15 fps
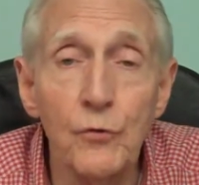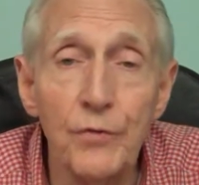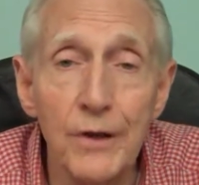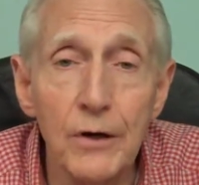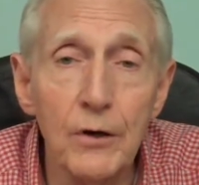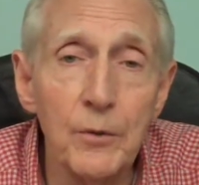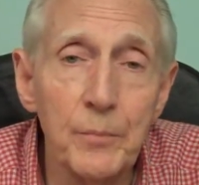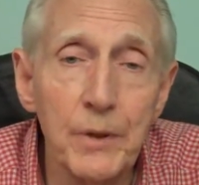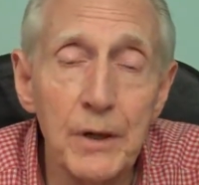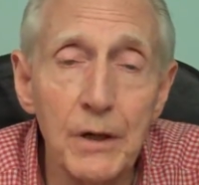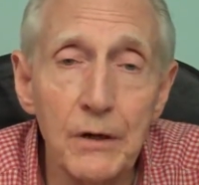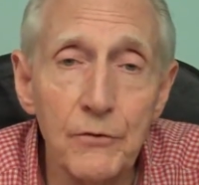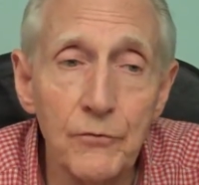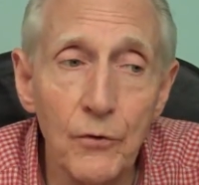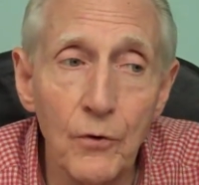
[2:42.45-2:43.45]

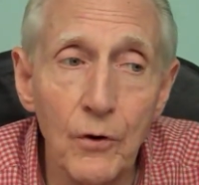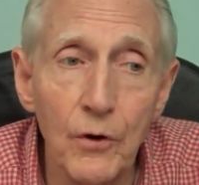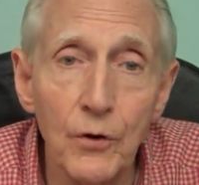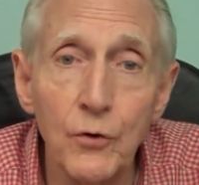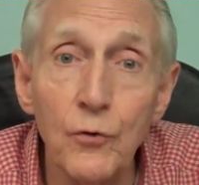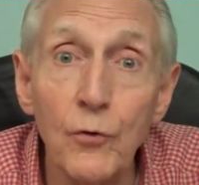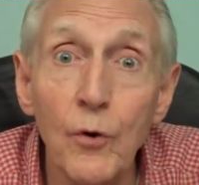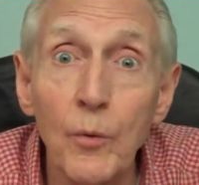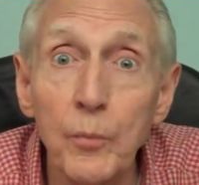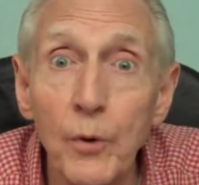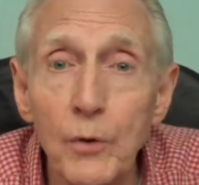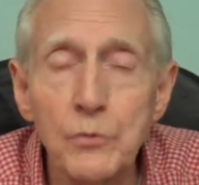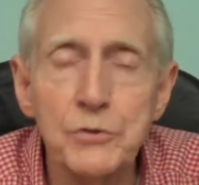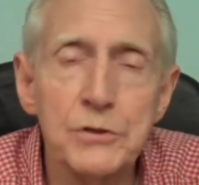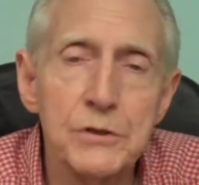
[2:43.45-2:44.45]
therapies or new
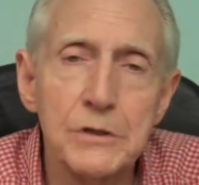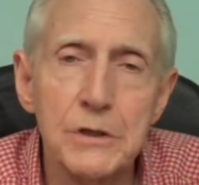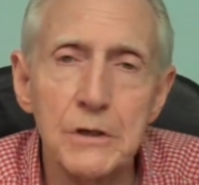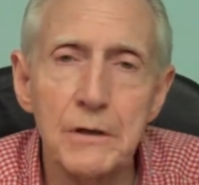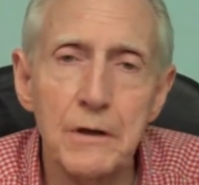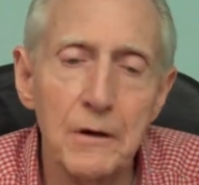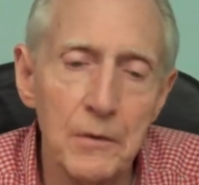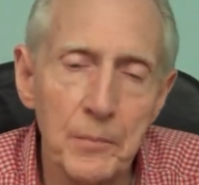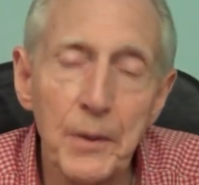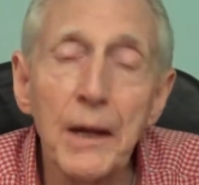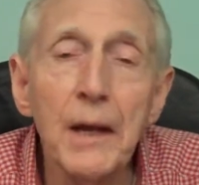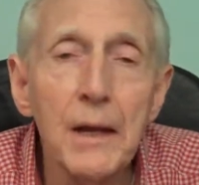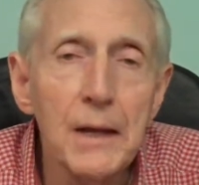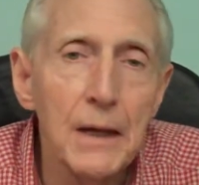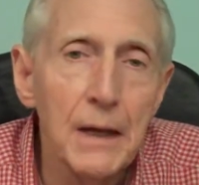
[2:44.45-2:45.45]
approaches to
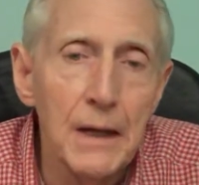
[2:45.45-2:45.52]
therapy,